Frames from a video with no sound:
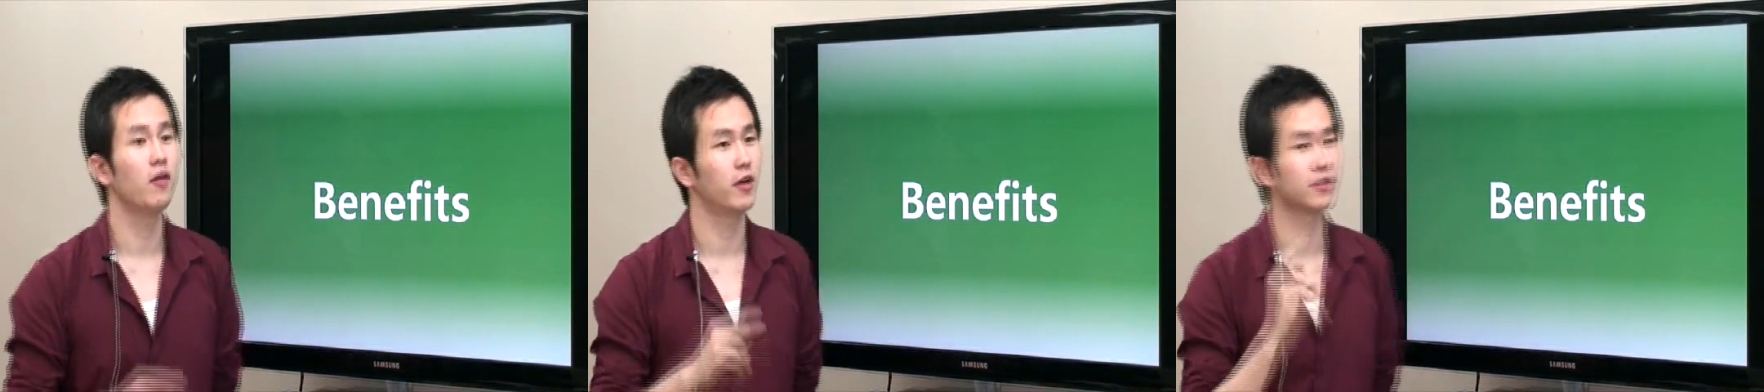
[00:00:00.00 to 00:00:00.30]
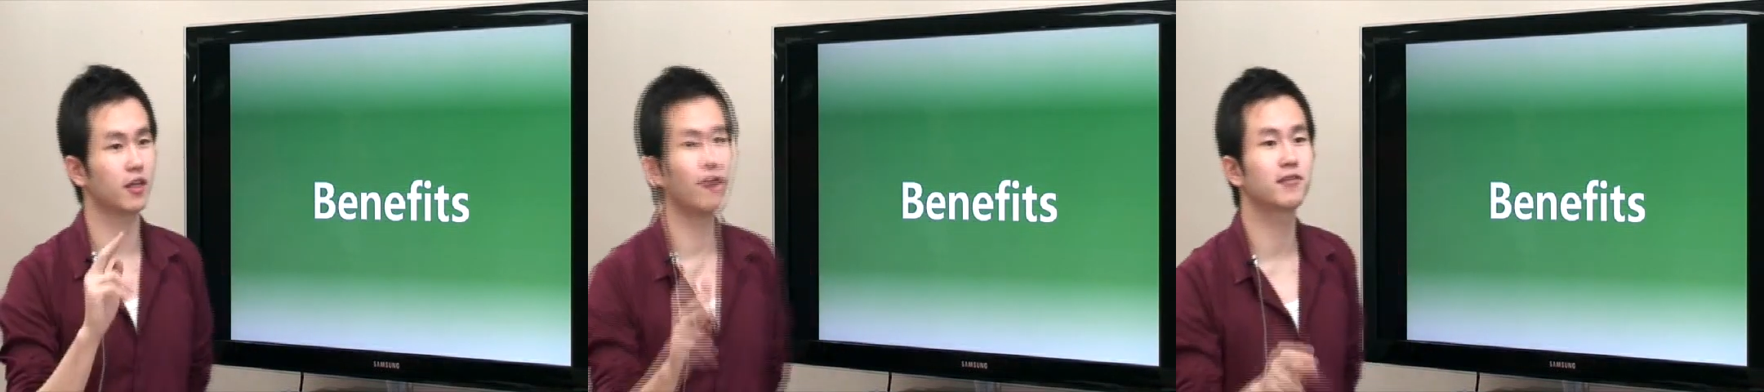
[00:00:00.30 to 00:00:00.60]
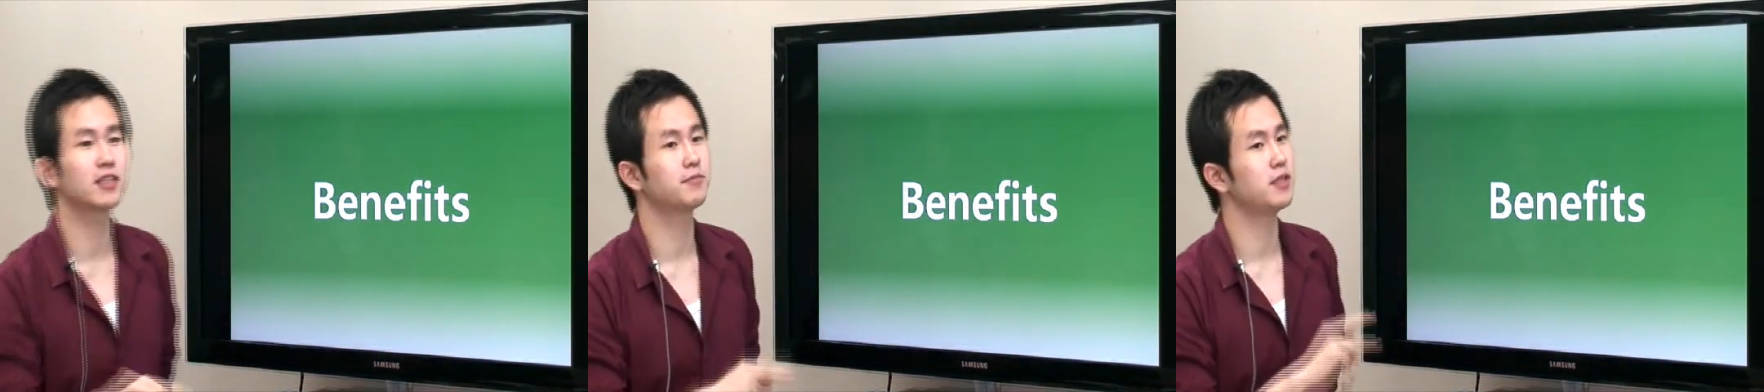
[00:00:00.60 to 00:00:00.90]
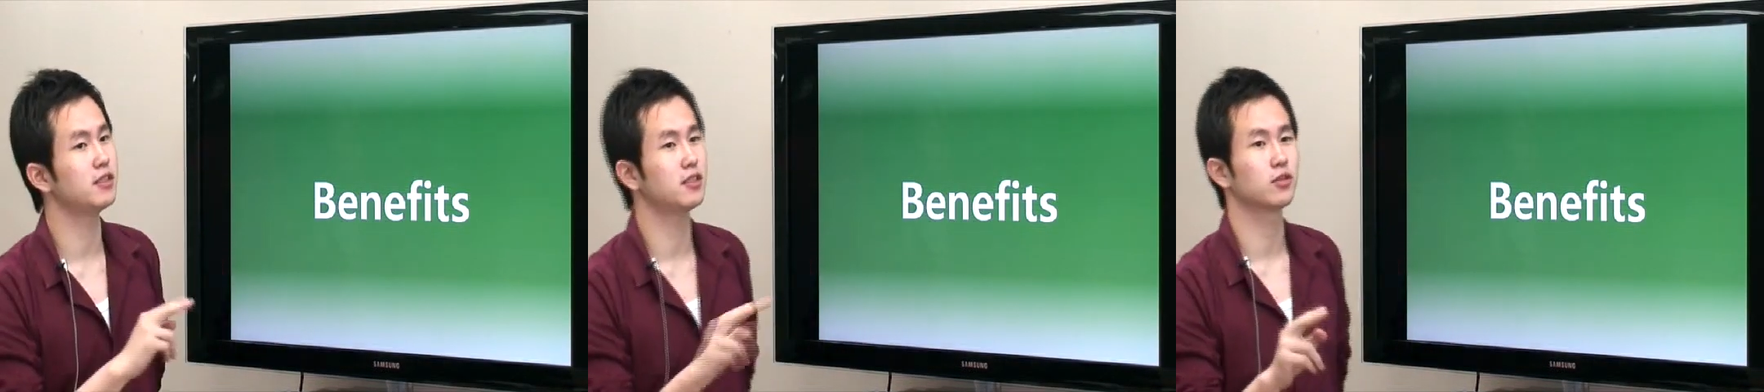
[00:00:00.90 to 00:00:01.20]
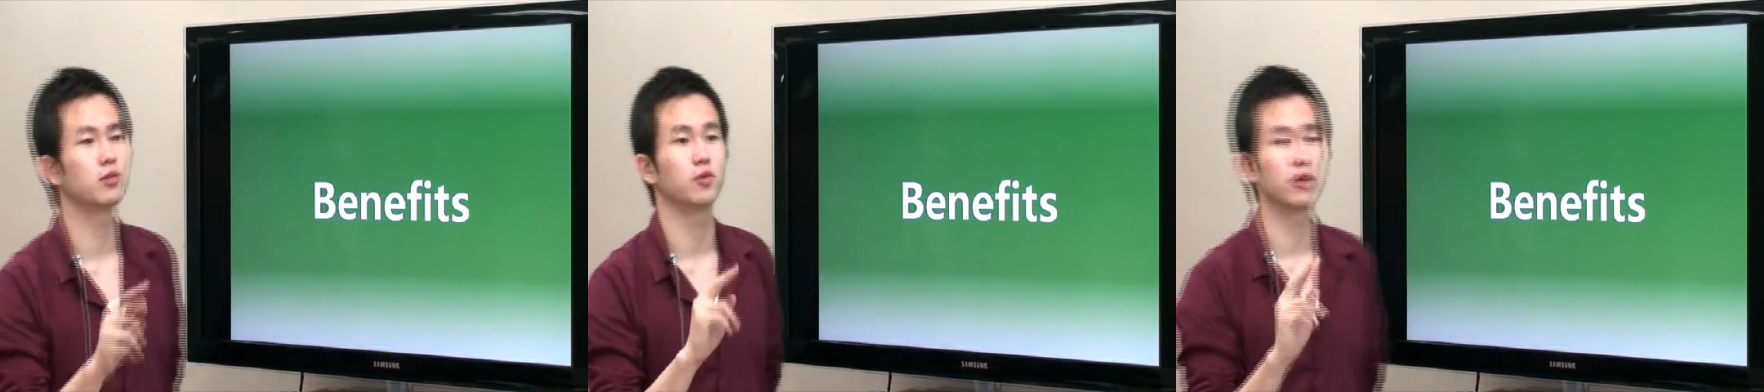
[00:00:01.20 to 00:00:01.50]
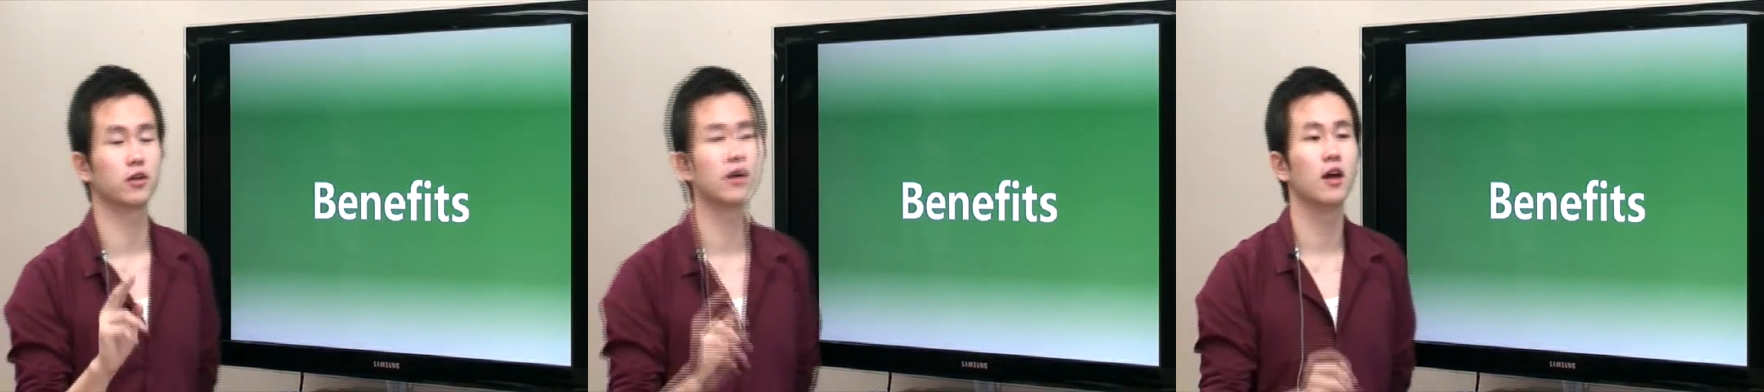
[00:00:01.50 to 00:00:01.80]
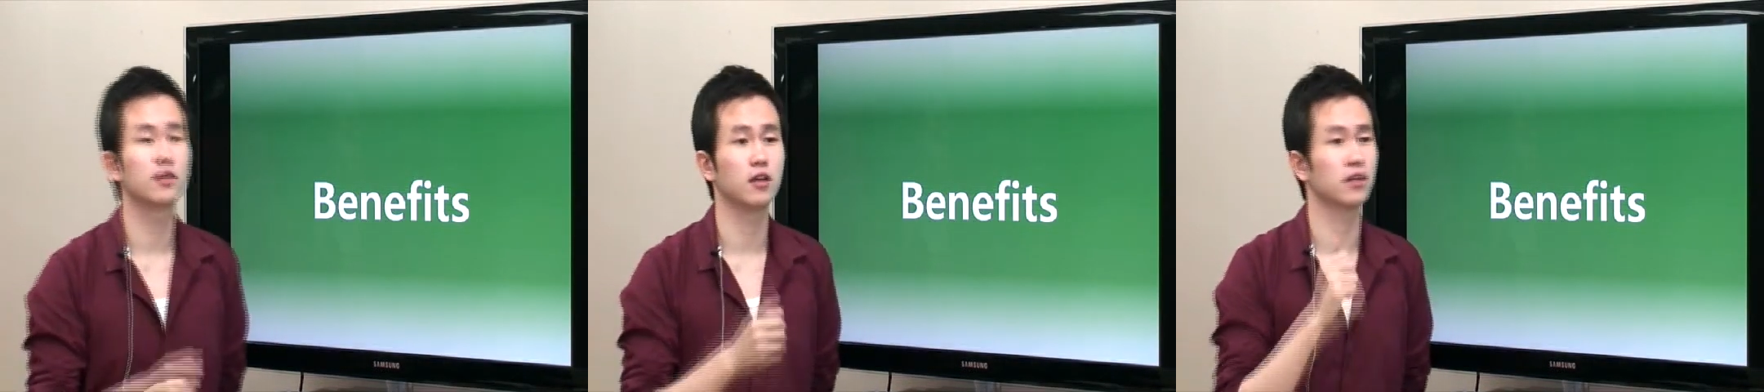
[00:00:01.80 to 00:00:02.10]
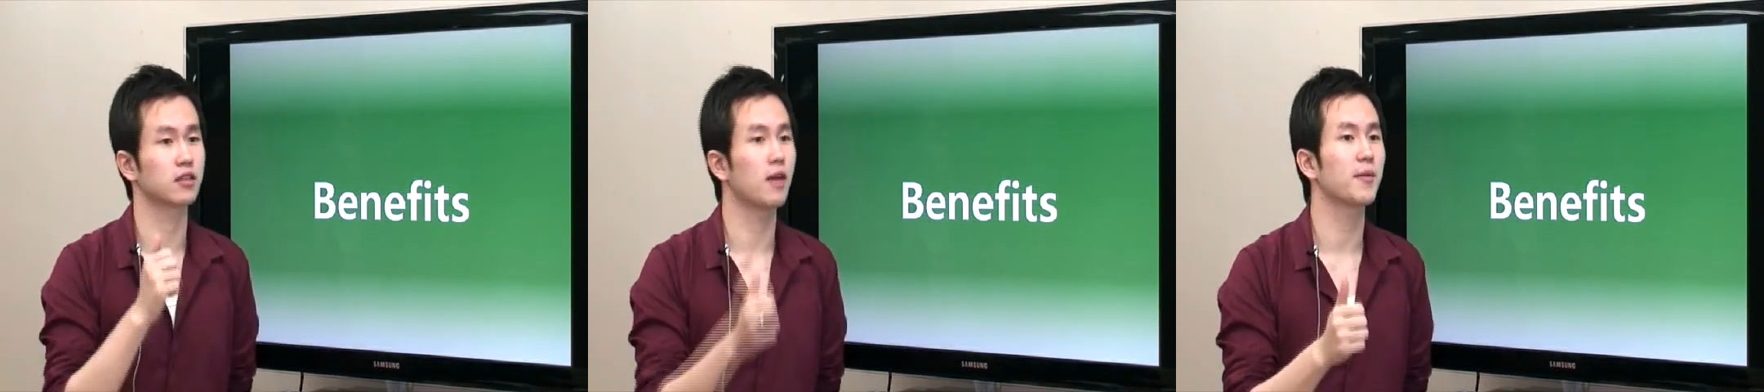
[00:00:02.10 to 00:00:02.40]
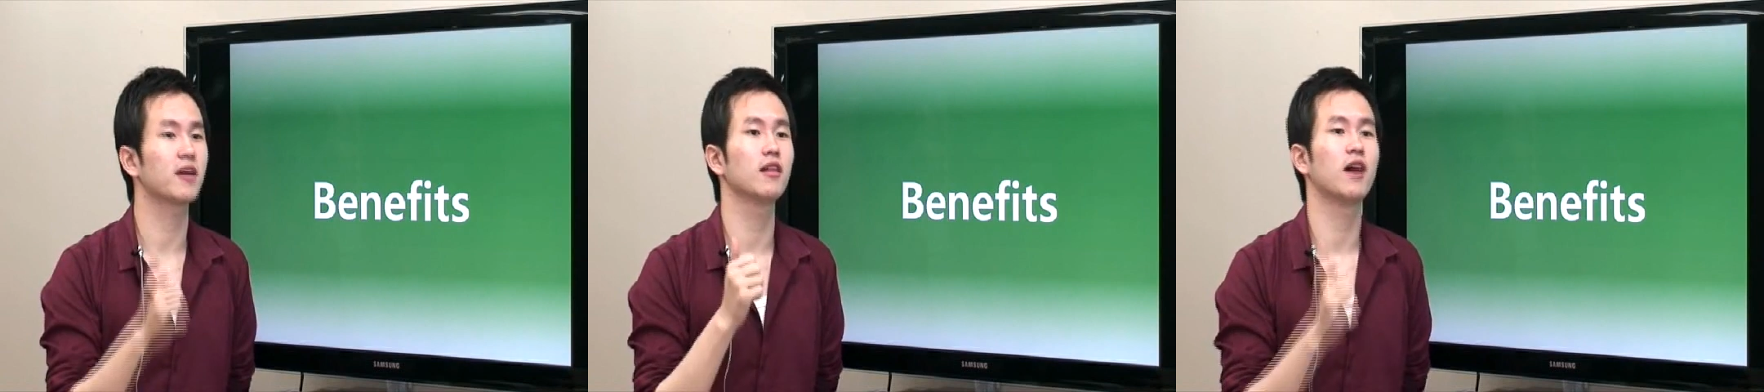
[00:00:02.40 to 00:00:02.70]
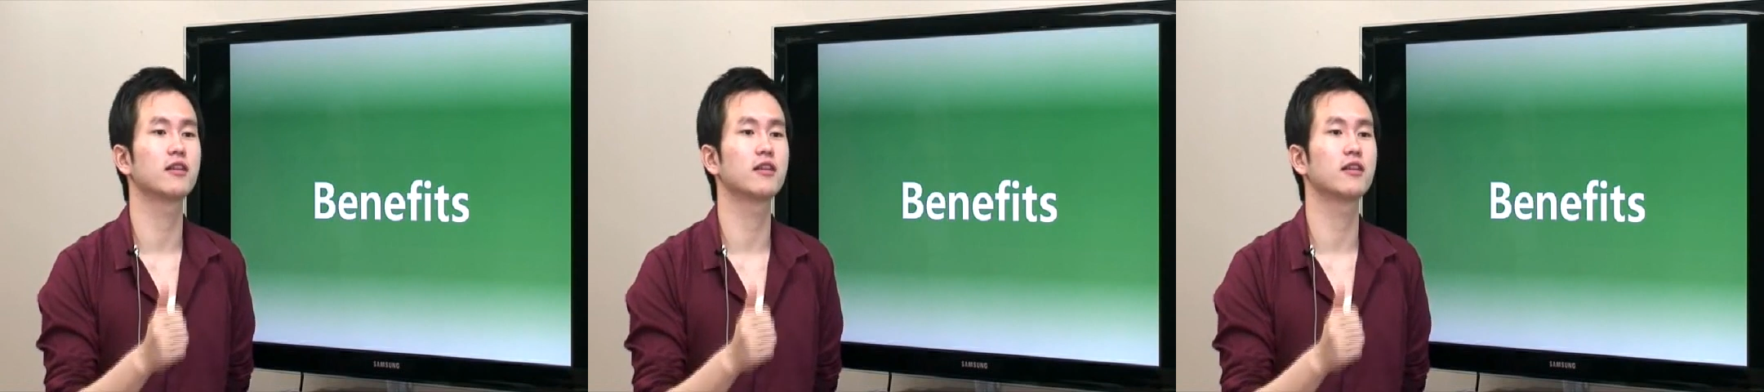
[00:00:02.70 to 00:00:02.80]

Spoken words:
When some of these PCs don't work, the economical